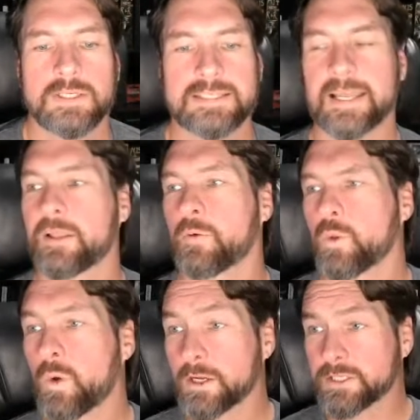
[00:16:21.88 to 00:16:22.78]
slightly
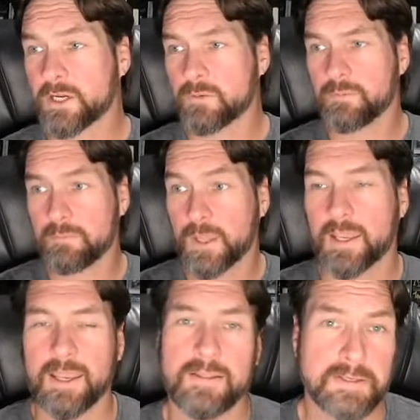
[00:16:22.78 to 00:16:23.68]
worthwhile. So
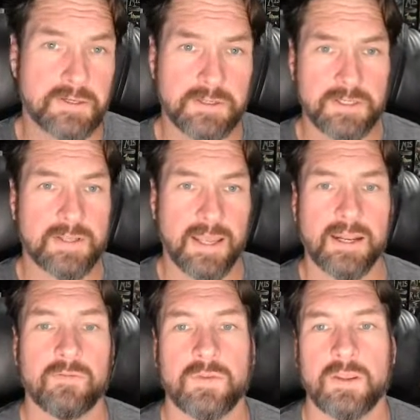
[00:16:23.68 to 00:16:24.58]
again, these are just
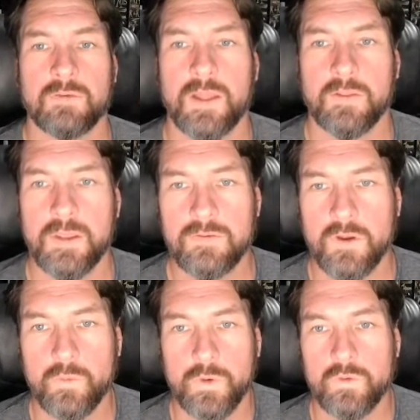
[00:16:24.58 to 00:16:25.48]
NFTs. Now these
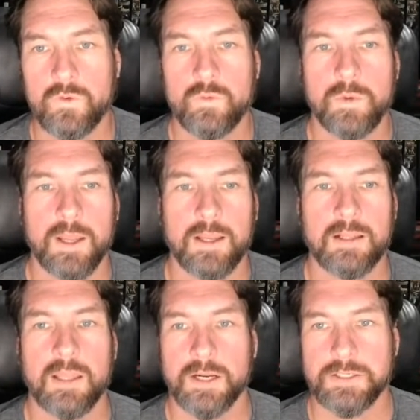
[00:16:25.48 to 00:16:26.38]
go into my
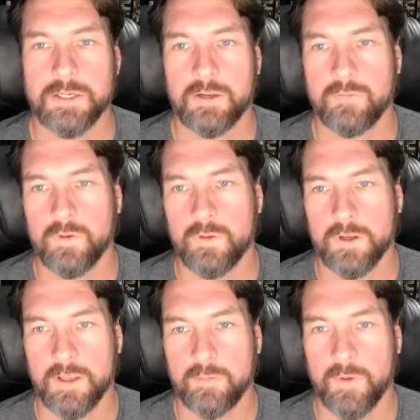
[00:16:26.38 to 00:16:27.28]
collection. And if you
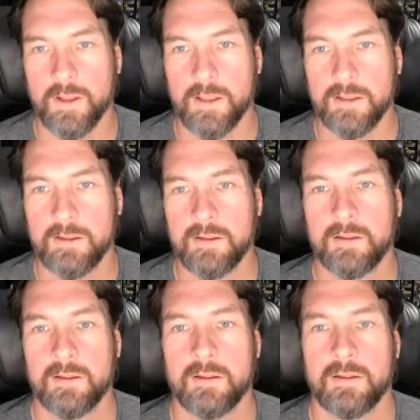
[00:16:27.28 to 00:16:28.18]
look at my,
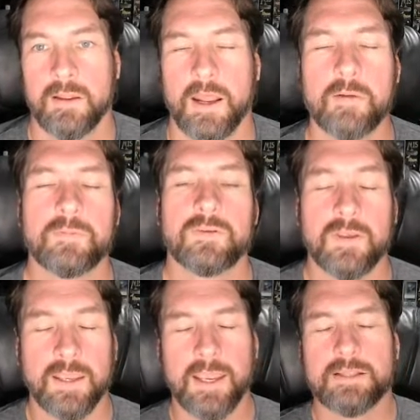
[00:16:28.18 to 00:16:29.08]
and
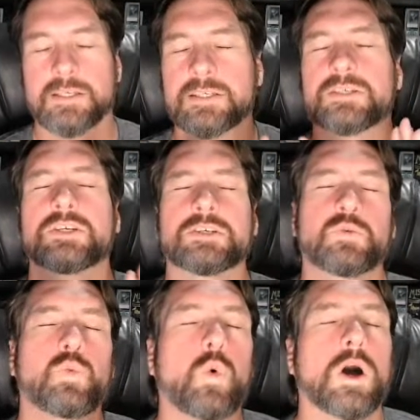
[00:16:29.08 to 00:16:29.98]
this is
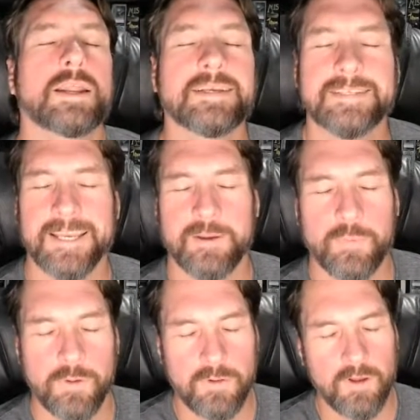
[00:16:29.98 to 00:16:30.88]
just one
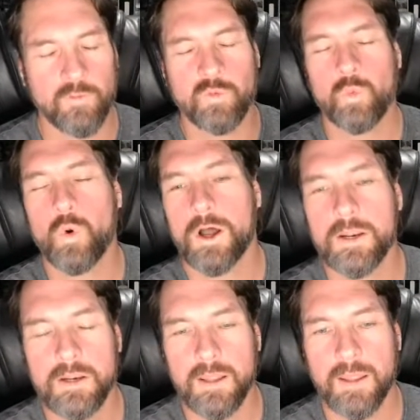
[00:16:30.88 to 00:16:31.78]
example of
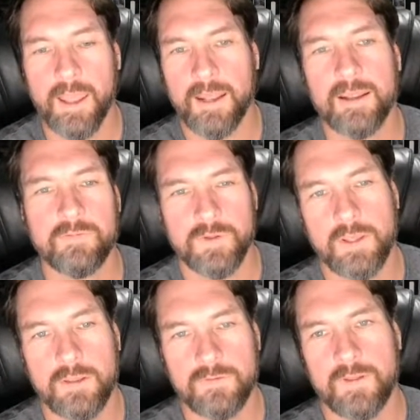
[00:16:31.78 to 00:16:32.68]
one
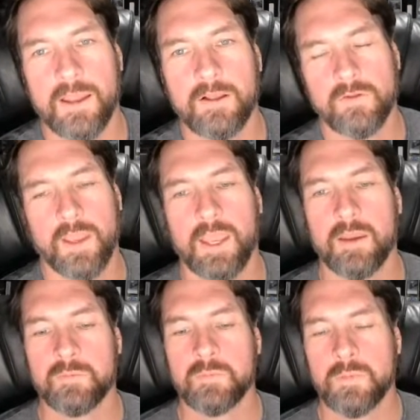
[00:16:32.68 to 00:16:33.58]
NFT style
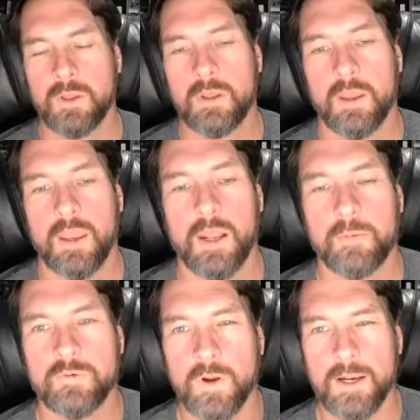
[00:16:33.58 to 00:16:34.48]
game. And
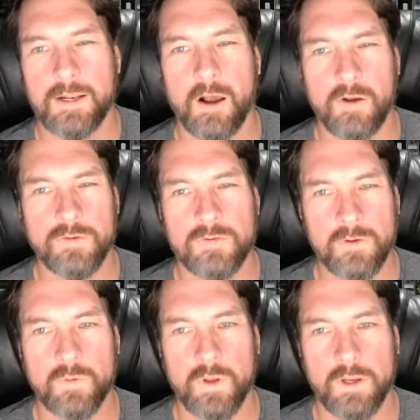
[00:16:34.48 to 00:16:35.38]
I'm trying to
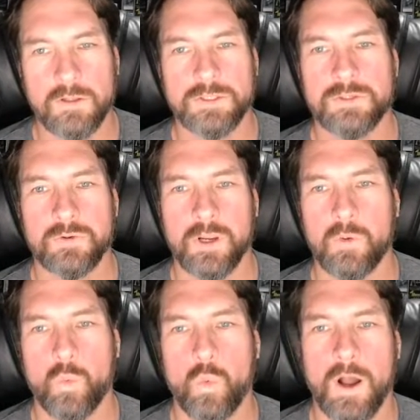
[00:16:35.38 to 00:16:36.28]
also
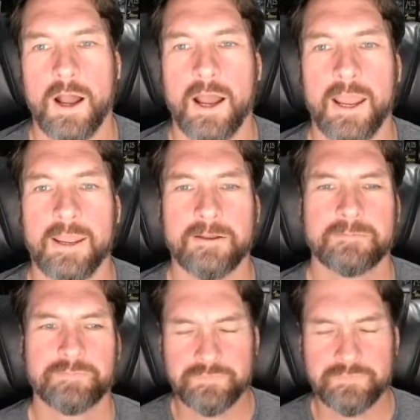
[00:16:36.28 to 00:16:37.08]
illustrate why